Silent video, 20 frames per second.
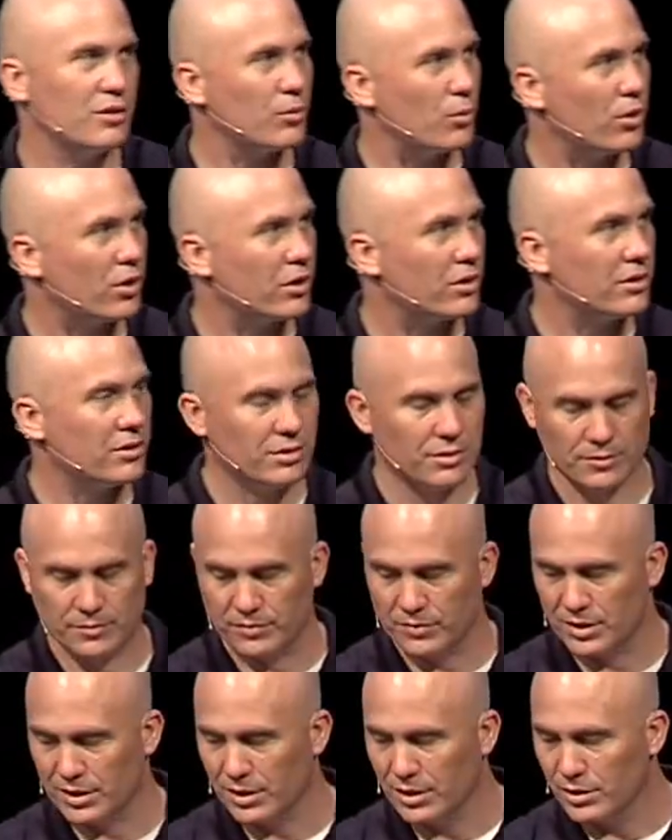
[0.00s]
words:
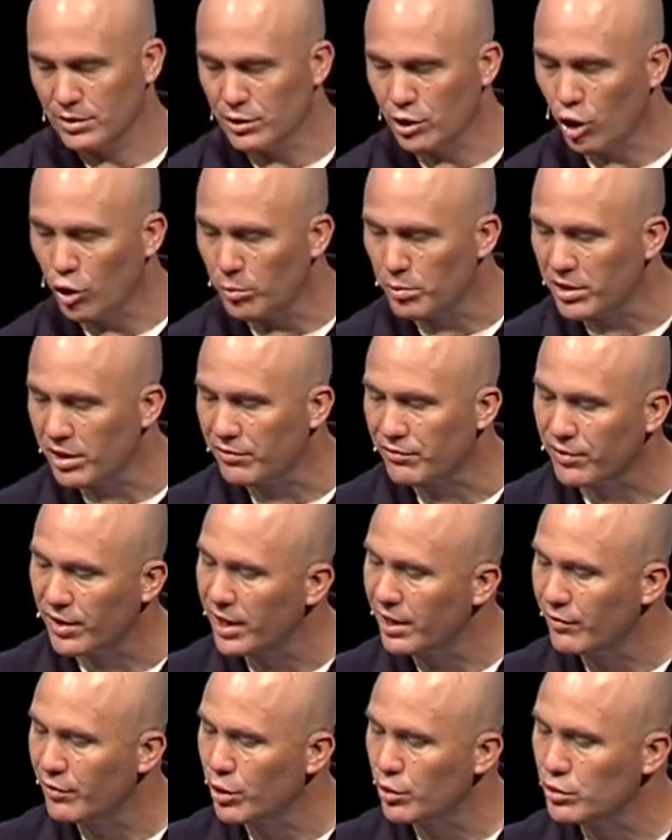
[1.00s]
"Don't be
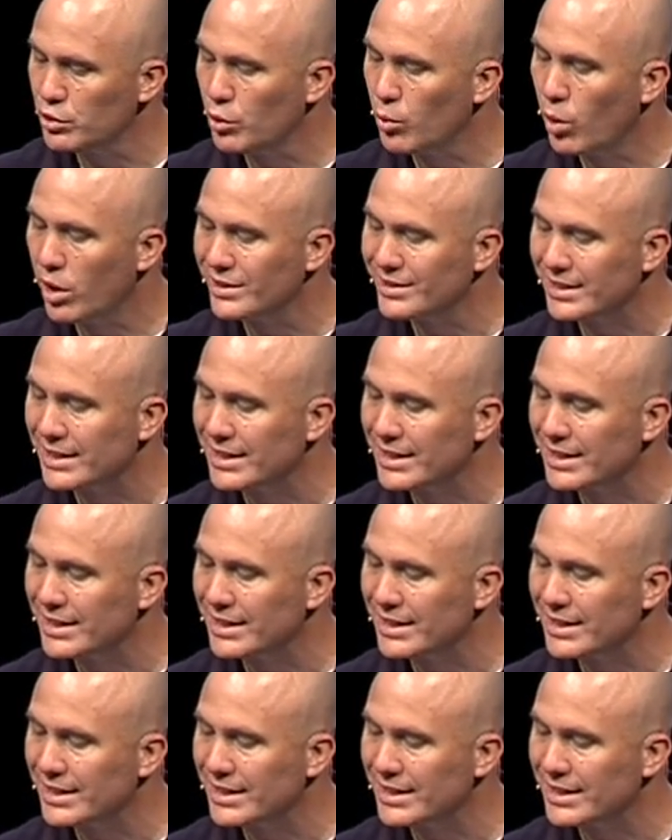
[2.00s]
afraid of those who want to